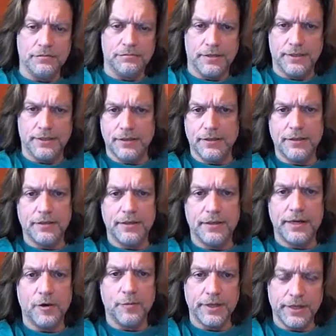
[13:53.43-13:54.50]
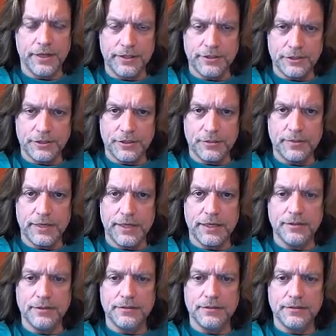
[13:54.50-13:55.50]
like the Hellbillies or somebody?